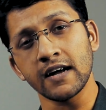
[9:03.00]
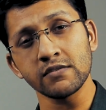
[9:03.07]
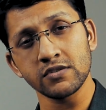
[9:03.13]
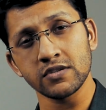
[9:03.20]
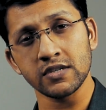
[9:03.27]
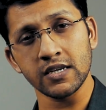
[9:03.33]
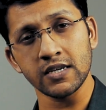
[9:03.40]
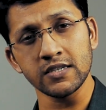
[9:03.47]

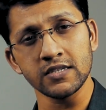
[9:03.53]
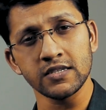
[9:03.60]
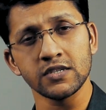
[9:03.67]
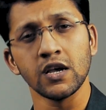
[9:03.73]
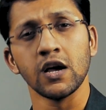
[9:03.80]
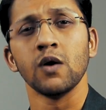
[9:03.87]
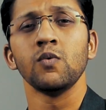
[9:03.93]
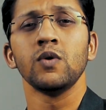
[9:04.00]
house
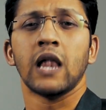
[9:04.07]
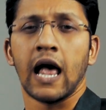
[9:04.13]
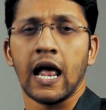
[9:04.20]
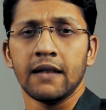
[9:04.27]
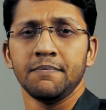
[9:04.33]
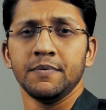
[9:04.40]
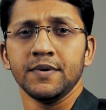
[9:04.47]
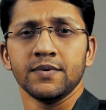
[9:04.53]
things will
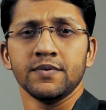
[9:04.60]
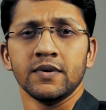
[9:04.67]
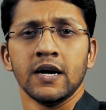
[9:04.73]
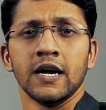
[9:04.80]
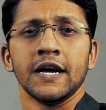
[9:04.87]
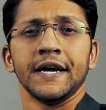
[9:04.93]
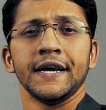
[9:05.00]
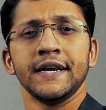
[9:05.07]
help you
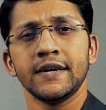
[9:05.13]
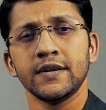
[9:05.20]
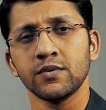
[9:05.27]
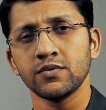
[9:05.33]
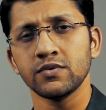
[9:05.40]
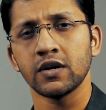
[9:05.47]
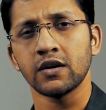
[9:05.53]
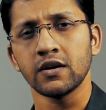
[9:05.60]

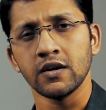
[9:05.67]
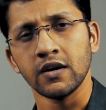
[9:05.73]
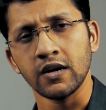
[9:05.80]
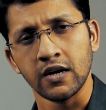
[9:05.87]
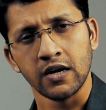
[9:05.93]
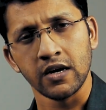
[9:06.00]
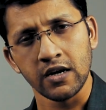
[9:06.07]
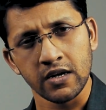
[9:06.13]
into the
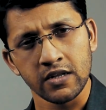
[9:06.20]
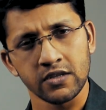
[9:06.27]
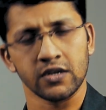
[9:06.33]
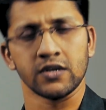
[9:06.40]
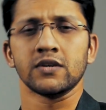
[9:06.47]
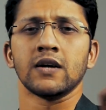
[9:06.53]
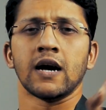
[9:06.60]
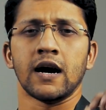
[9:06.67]

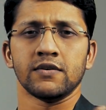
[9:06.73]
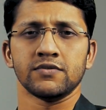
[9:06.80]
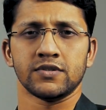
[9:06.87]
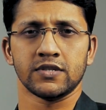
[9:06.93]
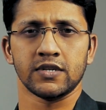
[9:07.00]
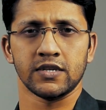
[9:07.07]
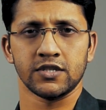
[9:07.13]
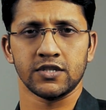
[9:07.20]
3rd house
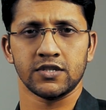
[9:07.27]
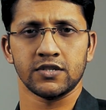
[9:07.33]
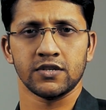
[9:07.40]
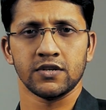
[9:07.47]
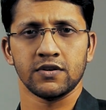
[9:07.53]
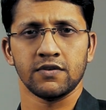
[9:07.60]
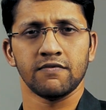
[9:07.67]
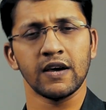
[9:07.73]
things
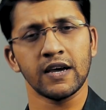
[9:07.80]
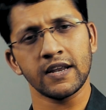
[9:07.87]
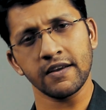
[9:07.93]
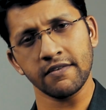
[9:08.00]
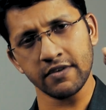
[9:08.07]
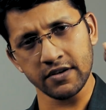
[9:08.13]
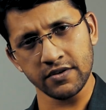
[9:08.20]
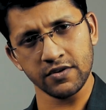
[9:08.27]

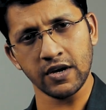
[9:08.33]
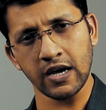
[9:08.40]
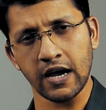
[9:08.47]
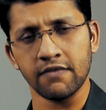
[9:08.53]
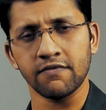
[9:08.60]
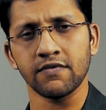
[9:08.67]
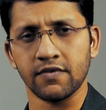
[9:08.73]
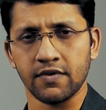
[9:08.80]
wherever you
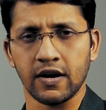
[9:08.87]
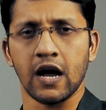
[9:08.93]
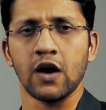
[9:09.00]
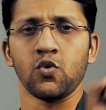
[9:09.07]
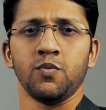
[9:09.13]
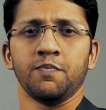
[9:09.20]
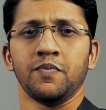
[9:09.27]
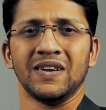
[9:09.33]
have
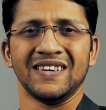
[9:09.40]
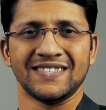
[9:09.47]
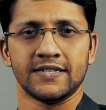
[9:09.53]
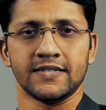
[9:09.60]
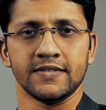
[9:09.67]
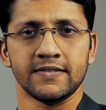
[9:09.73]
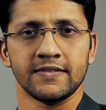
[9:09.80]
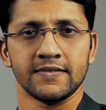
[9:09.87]
Rahu
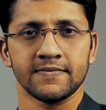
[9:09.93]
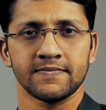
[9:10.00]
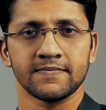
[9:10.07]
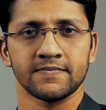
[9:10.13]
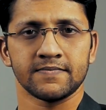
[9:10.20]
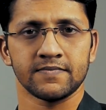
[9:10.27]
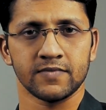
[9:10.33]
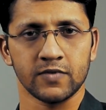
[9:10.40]
placed in.
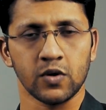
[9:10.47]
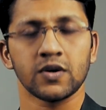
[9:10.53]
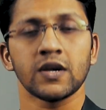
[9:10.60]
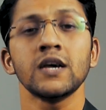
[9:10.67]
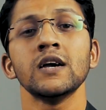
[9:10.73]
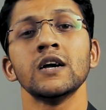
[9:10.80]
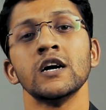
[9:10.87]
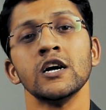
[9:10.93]

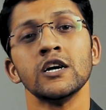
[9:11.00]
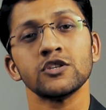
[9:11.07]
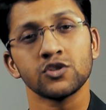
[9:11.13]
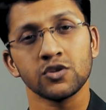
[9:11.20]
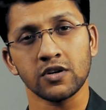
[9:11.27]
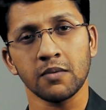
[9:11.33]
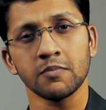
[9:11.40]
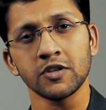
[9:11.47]
Okay, so
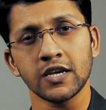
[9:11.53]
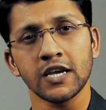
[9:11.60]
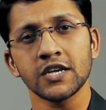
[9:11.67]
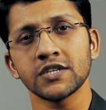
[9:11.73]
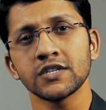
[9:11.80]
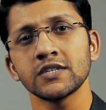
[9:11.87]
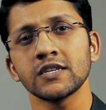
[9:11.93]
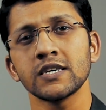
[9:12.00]

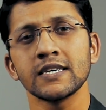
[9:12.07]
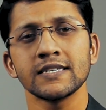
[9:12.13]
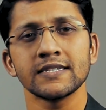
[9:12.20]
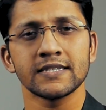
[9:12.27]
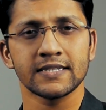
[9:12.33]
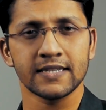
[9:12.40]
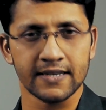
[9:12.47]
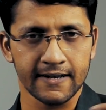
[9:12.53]
communication
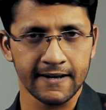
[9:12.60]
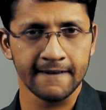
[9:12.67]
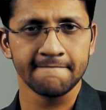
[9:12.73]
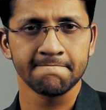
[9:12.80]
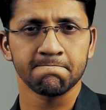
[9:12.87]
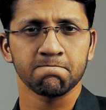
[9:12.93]
is the